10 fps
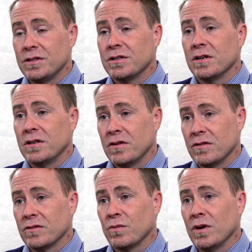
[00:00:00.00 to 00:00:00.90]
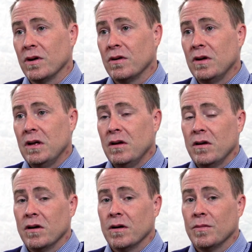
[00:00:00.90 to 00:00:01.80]
DJ a year as well.
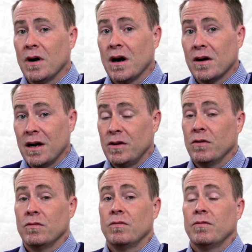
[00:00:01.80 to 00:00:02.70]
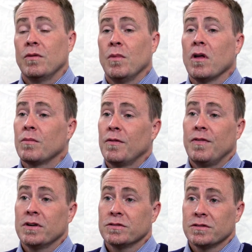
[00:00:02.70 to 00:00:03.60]
Um, our, I know from all the
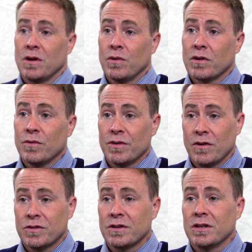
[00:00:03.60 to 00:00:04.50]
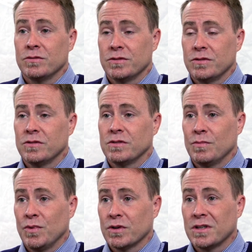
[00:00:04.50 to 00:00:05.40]
professionals I work with, our schedules are usually
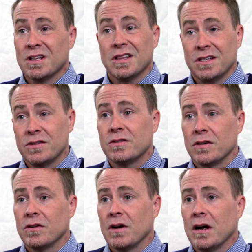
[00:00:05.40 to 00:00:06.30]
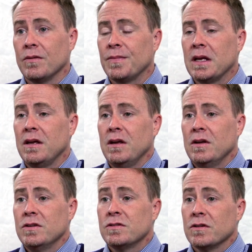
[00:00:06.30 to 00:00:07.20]
booked at least a year out.
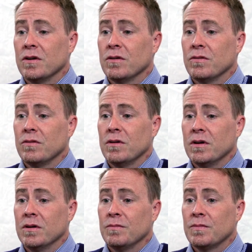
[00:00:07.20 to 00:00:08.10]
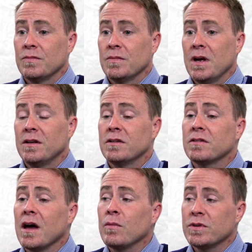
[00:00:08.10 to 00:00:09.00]
So, um, and
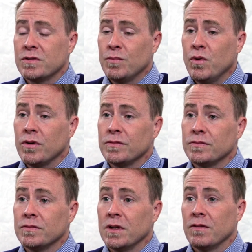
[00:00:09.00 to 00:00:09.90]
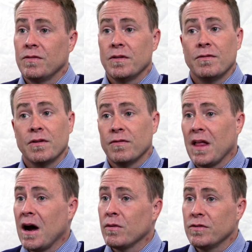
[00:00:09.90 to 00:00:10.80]
decide what's important. If, if, the
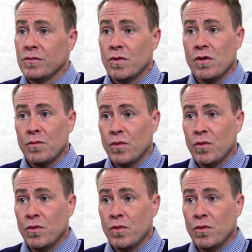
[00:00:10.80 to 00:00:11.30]
flowers are more